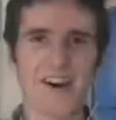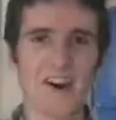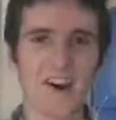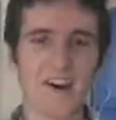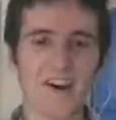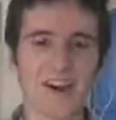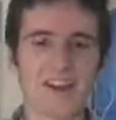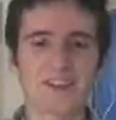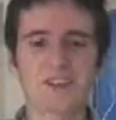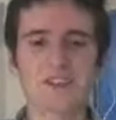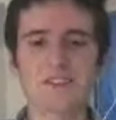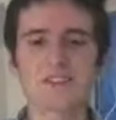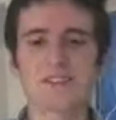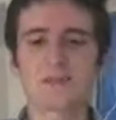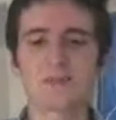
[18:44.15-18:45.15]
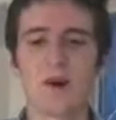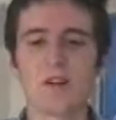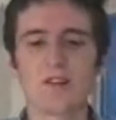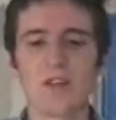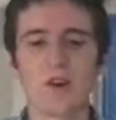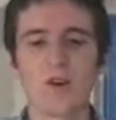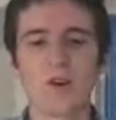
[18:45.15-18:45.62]
Alright, just a small
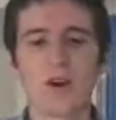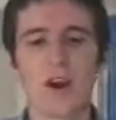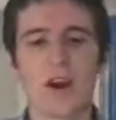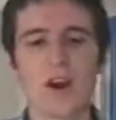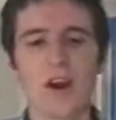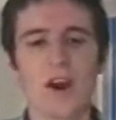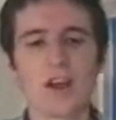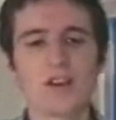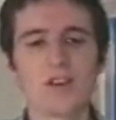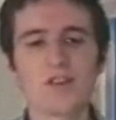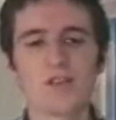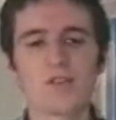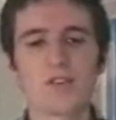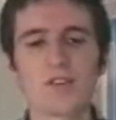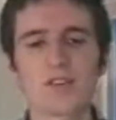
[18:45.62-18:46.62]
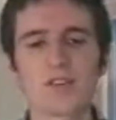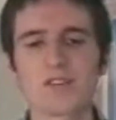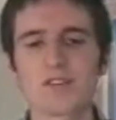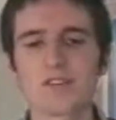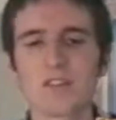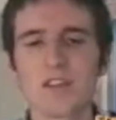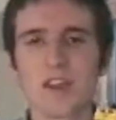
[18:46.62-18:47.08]
note. I don't know if you can
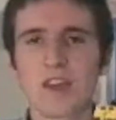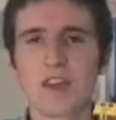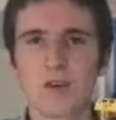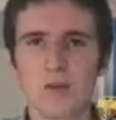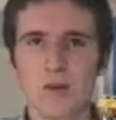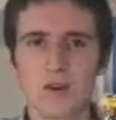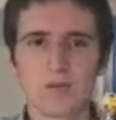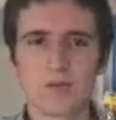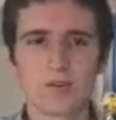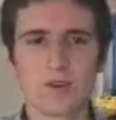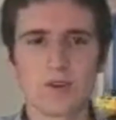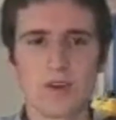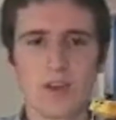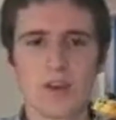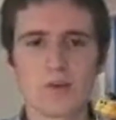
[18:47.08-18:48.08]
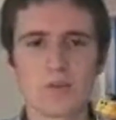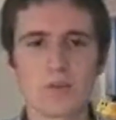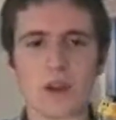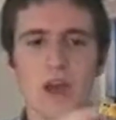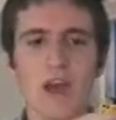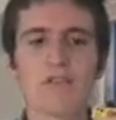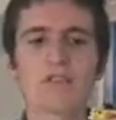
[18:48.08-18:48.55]
see what I'm doing here, but I
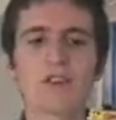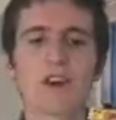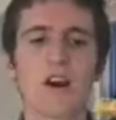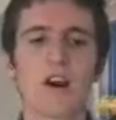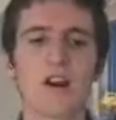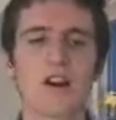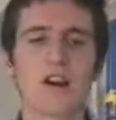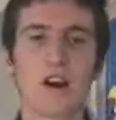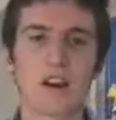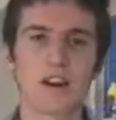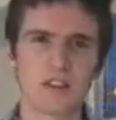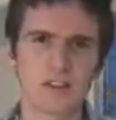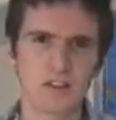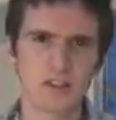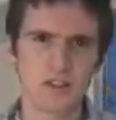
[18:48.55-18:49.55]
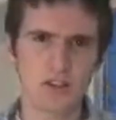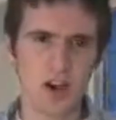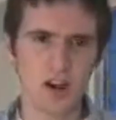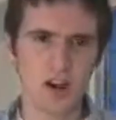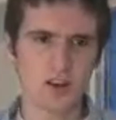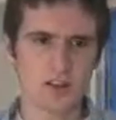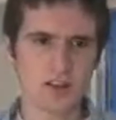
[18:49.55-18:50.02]
have the car on its
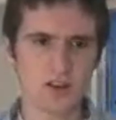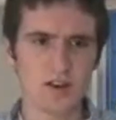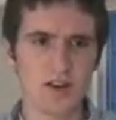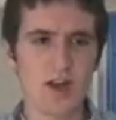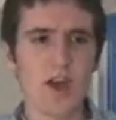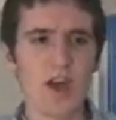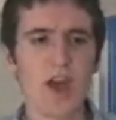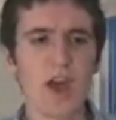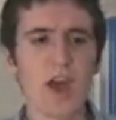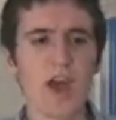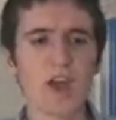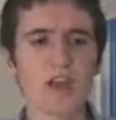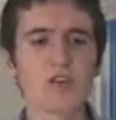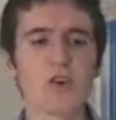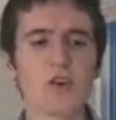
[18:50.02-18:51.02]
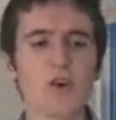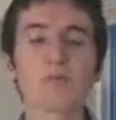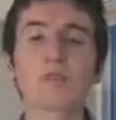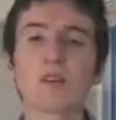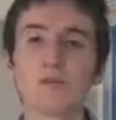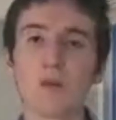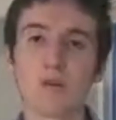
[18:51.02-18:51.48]
charger, and
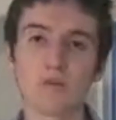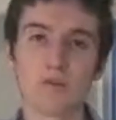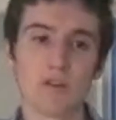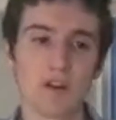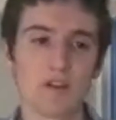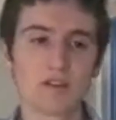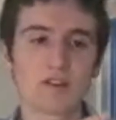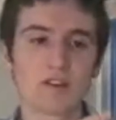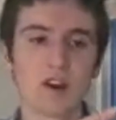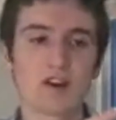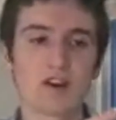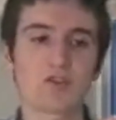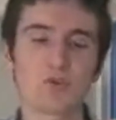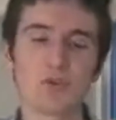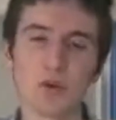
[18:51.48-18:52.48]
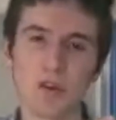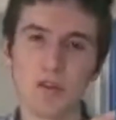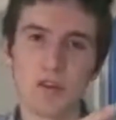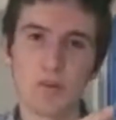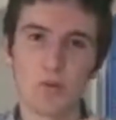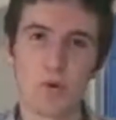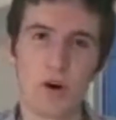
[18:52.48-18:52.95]
normally it won't fit on the charger with
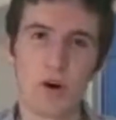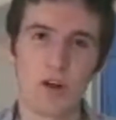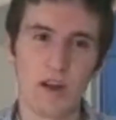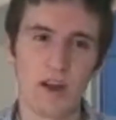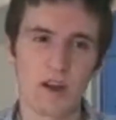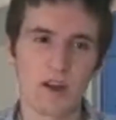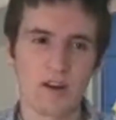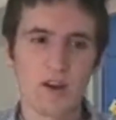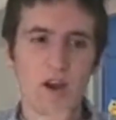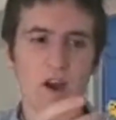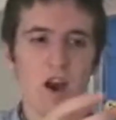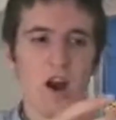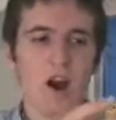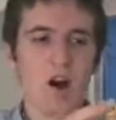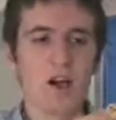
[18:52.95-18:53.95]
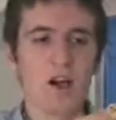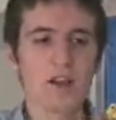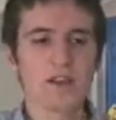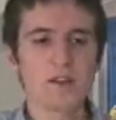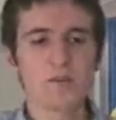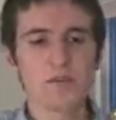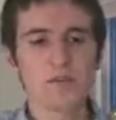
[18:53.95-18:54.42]
the wall hanger. All I
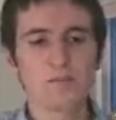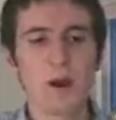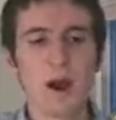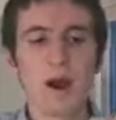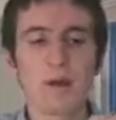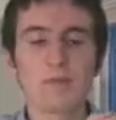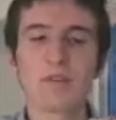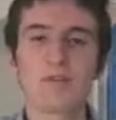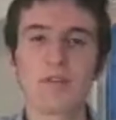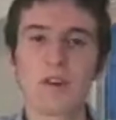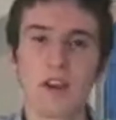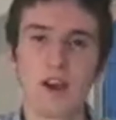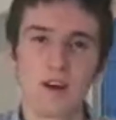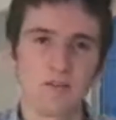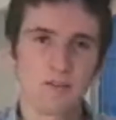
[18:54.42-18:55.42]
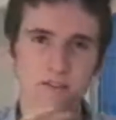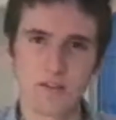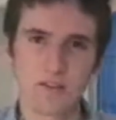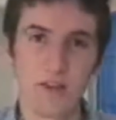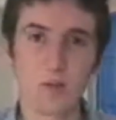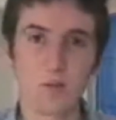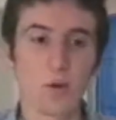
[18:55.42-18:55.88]
did was pop the front off the
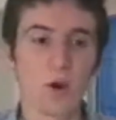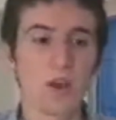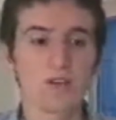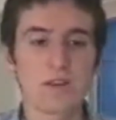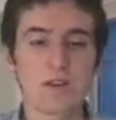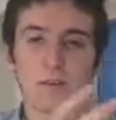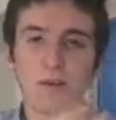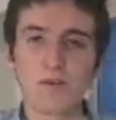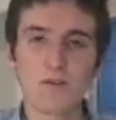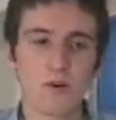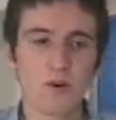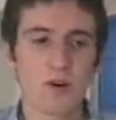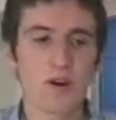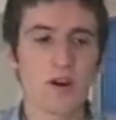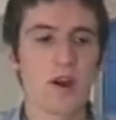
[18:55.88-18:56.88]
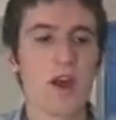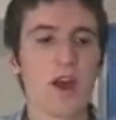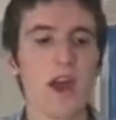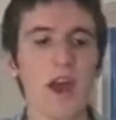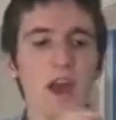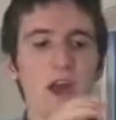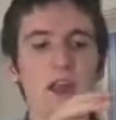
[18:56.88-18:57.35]
same way you did before,
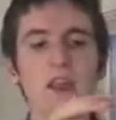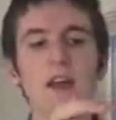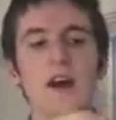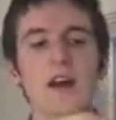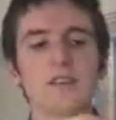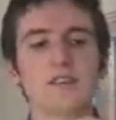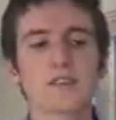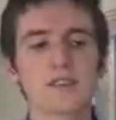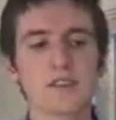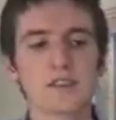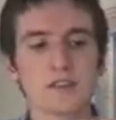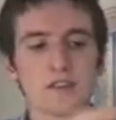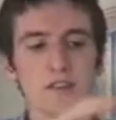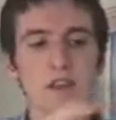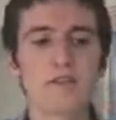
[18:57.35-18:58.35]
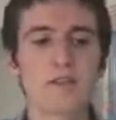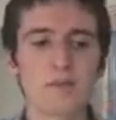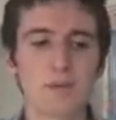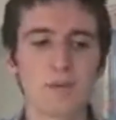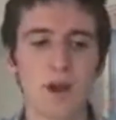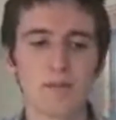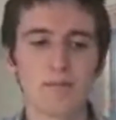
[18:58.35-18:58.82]
and I just leave it
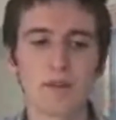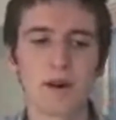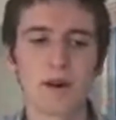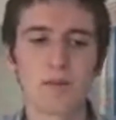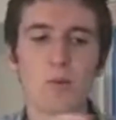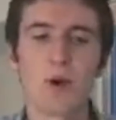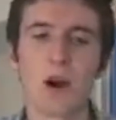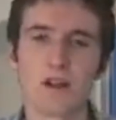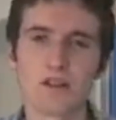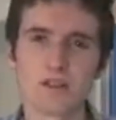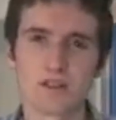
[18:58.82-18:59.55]
propped up while it's